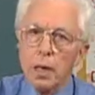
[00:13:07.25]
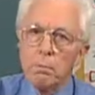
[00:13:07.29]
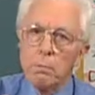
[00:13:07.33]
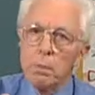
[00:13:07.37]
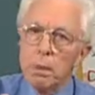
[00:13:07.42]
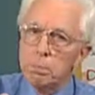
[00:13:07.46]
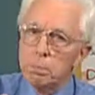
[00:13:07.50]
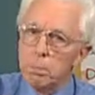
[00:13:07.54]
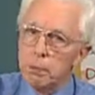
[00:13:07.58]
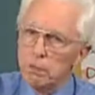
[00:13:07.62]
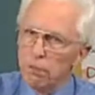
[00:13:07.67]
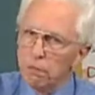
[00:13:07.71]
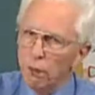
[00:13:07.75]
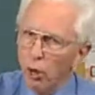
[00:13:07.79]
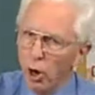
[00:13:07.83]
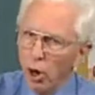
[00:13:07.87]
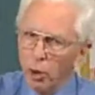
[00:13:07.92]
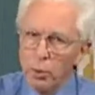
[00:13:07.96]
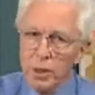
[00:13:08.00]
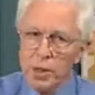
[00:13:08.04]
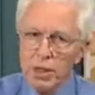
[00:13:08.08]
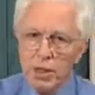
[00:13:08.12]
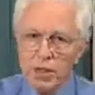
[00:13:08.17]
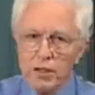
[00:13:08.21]
But
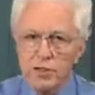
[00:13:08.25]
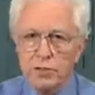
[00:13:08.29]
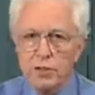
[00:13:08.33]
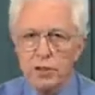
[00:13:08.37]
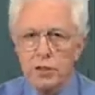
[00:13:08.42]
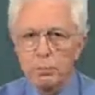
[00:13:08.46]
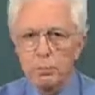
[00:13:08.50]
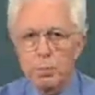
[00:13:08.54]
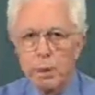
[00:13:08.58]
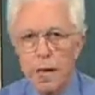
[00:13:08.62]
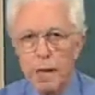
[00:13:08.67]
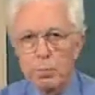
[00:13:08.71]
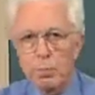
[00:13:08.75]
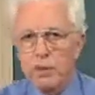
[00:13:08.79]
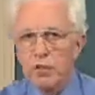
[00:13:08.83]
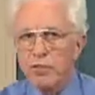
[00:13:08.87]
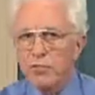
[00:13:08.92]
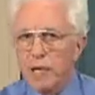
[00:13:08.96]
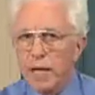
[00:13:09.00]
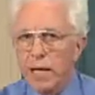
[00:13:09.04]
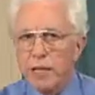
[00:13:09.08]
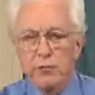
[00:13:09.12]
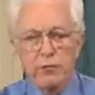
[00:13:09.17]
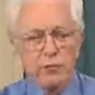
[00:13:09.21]
before we list these
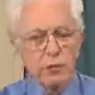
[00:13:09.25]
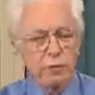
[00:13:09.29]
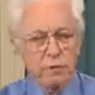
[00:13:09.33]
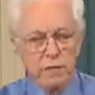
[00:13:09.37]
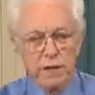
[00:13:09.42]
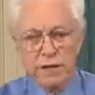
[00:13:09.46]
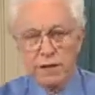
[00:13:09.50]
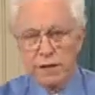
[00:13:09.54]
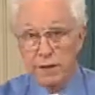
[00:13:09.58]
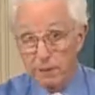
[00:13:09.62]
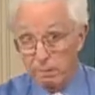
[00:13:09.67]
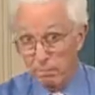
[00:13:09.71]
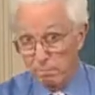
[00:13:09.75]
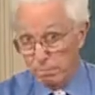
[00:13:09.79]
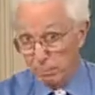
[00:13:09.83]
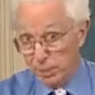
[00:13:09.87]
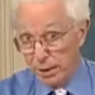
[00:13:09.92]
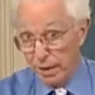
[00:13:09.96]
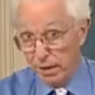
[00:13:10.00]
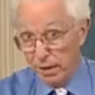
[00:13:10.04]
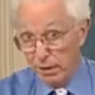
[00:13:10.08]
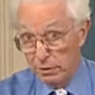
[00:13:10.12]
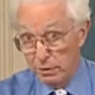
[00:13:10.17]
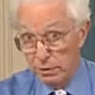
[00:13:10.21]
properties, I do feel
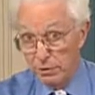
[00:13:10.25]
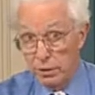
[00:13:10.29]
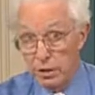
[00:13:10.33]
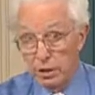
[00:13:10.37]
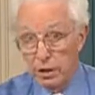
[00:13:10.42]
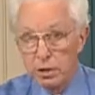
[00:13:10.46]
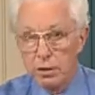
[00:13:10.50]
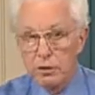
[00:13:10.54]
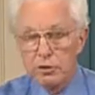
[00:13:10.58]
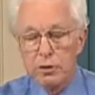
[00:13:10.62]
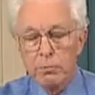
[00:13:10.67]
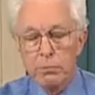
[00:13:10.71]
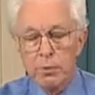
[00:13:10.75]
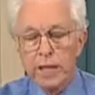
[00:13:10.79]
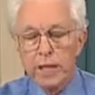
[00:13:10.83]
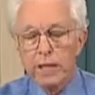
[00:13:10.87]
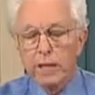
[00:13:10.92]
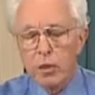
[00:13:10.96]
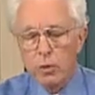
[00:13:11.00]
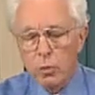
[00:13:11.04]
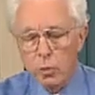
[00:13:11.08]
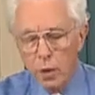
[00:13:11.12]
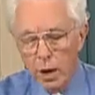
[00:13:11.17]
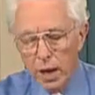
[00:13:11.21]
compelled to make
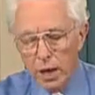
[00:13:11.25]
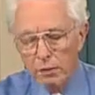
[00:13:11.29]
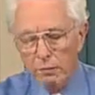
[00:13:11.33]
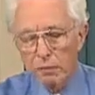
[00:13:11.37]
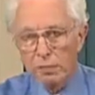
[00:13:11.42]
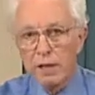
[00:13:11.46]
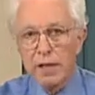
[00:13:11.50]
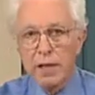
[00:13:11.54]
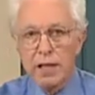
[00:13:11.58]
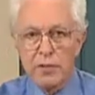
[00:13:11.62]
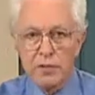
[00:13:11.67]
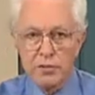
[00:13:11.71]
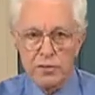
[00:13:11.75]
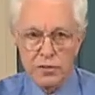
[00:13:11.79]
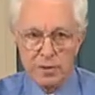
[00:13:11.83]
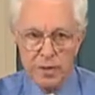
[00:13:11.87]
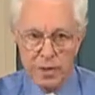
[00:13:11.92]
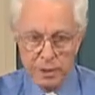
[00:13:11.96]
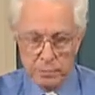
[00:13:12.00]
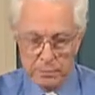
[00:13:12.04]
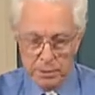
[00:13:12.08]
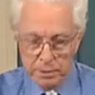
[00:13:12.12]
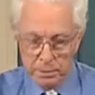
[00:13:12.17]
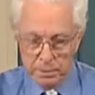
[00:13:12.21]
a qualifying
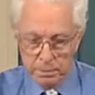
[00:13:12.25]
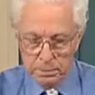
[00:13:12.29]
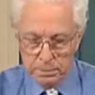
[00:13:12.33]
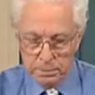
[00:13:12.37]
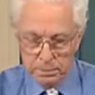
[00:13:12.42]
statement.